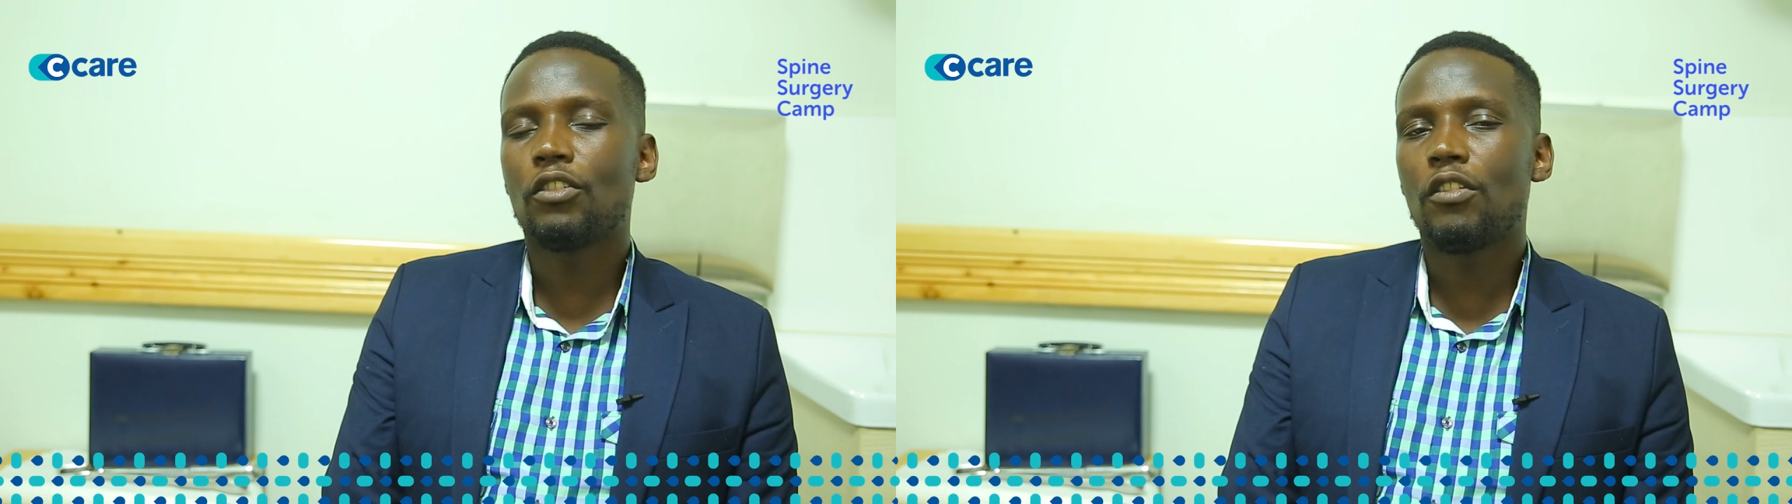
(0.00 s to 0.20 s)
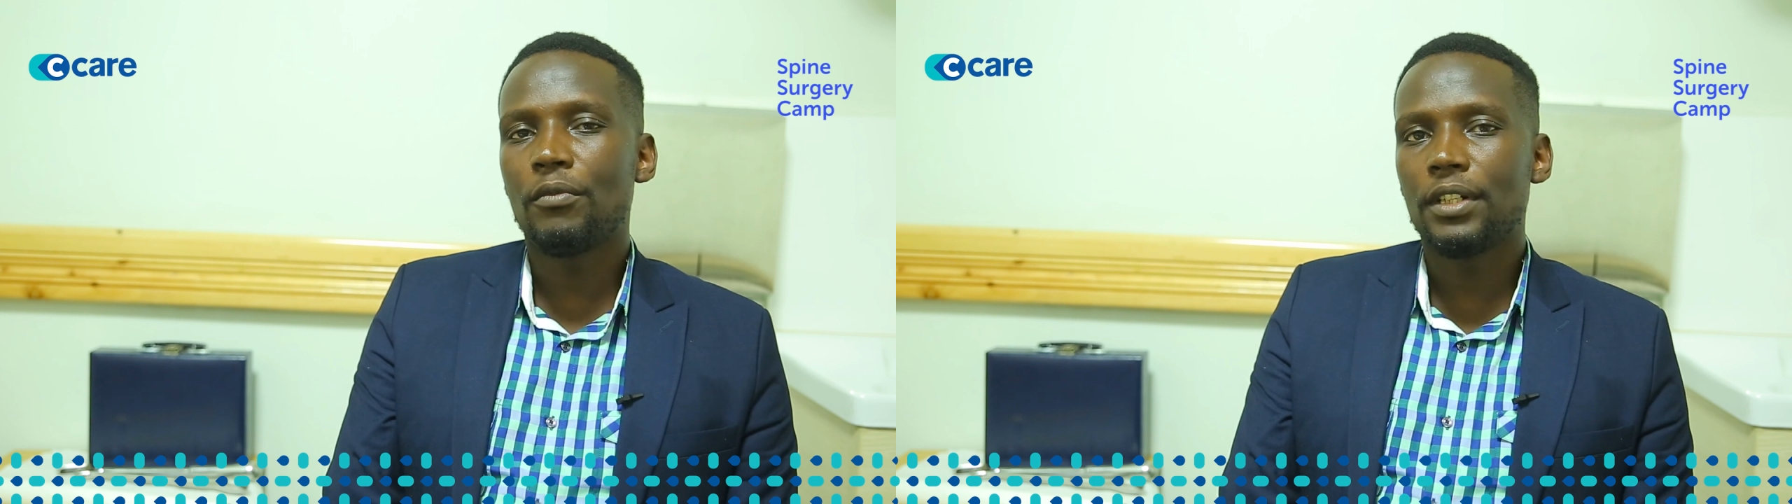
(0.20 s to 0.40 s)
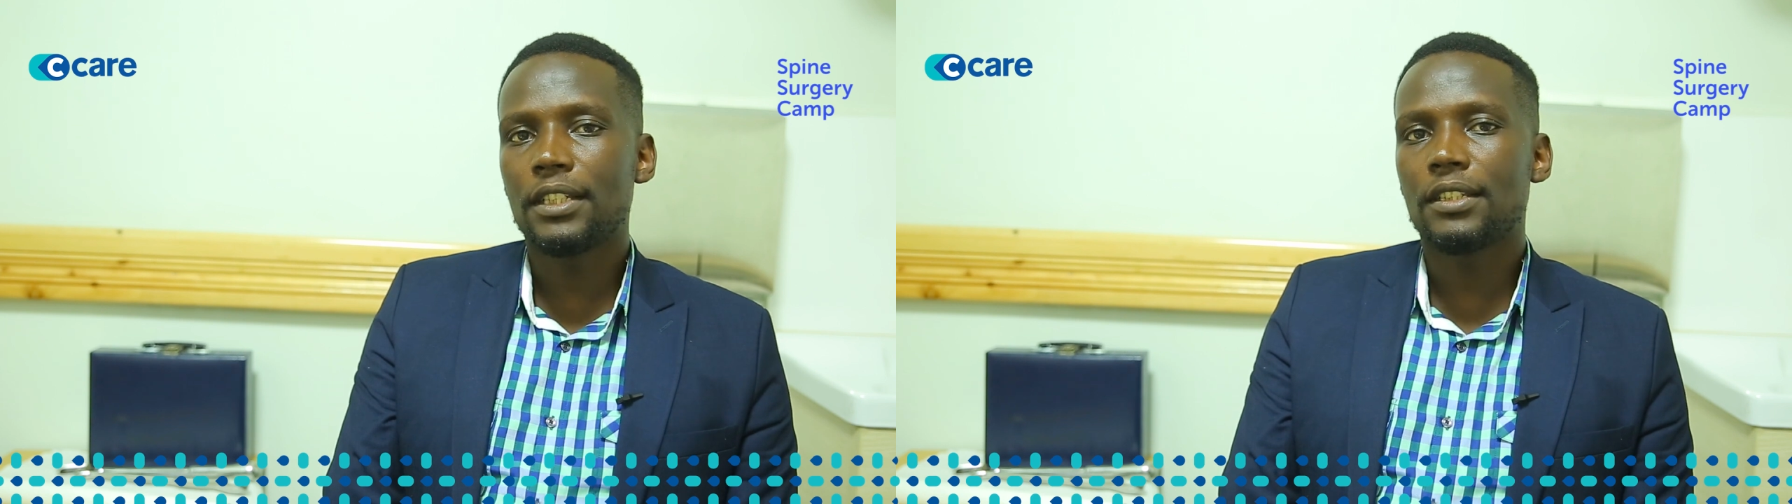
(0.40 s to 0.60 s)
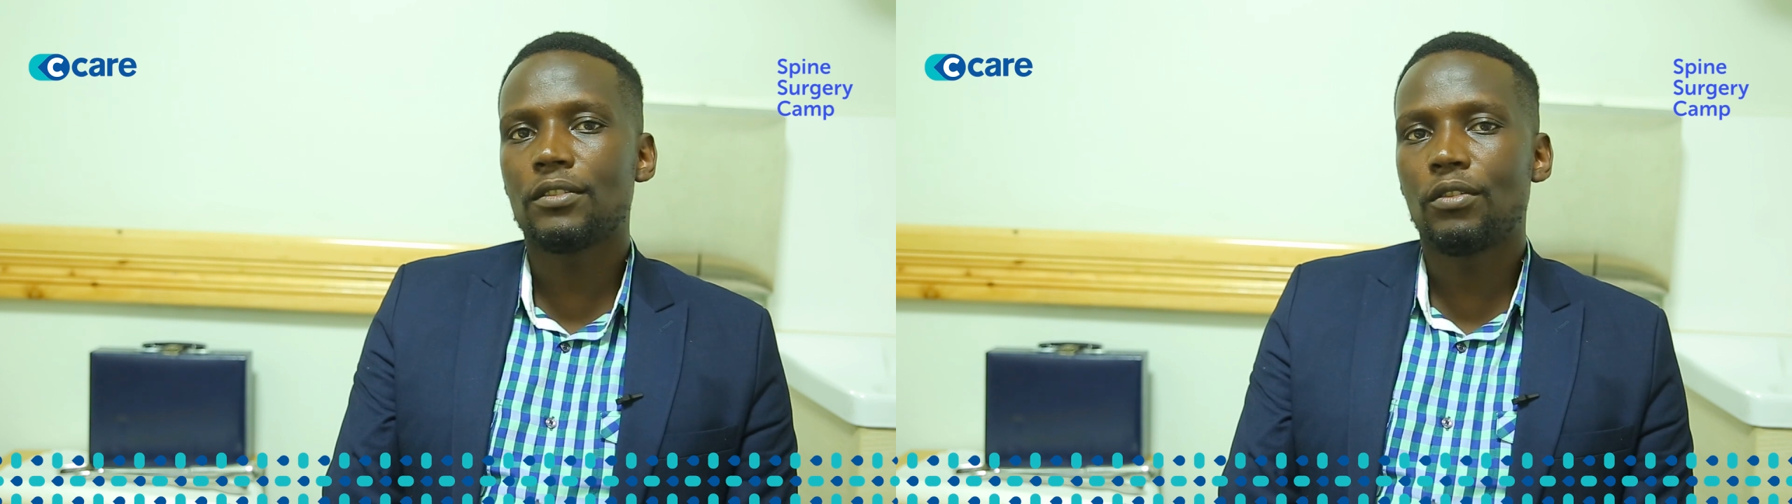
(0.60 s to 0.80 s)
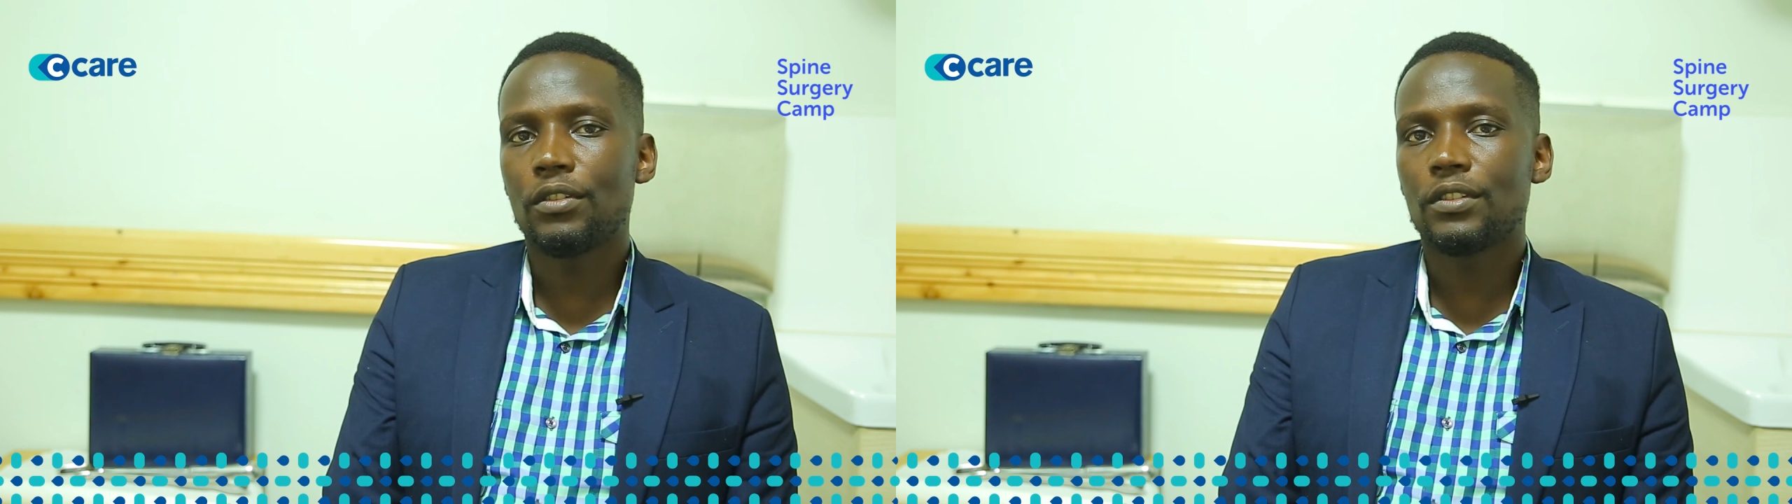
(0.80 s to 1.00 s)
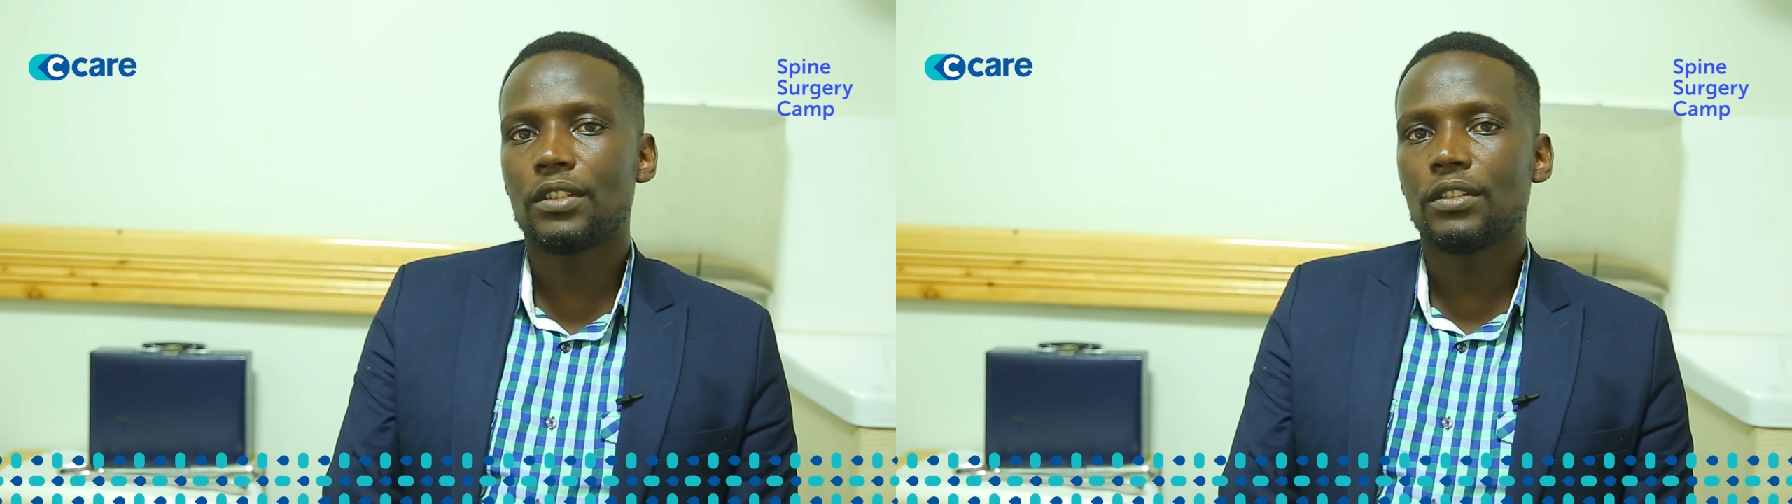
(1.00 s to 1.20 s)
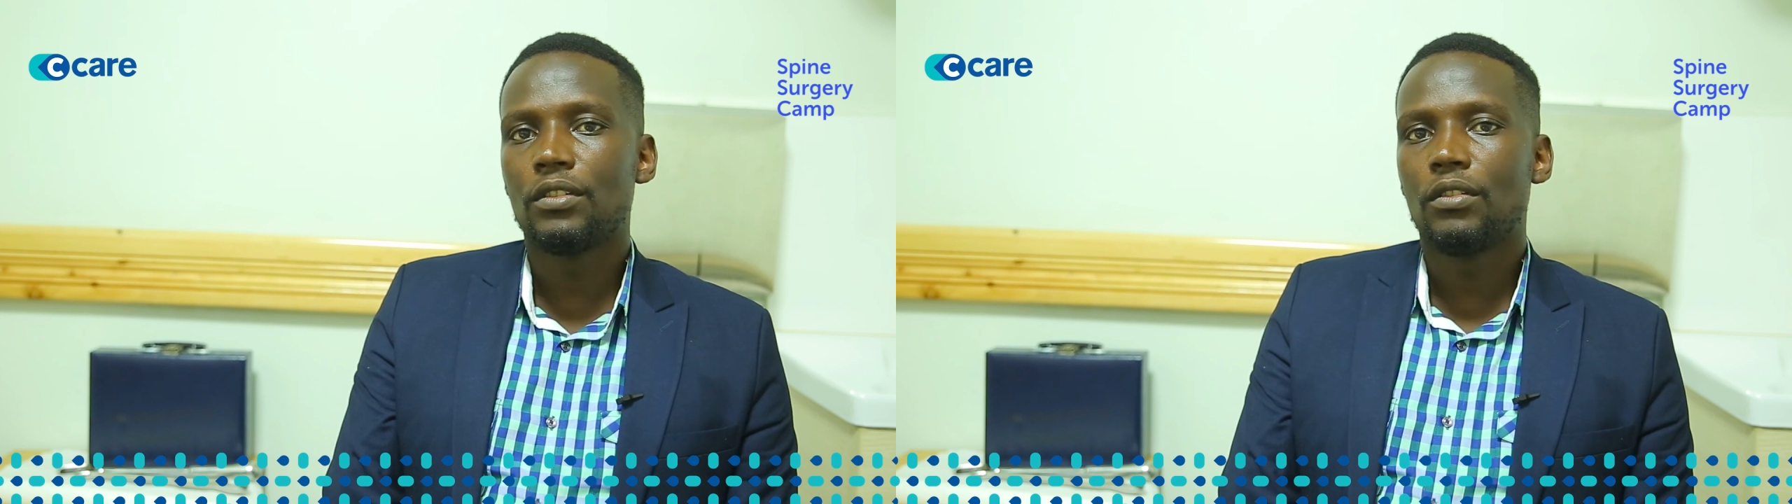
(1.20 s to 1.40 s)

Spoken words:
commonest cause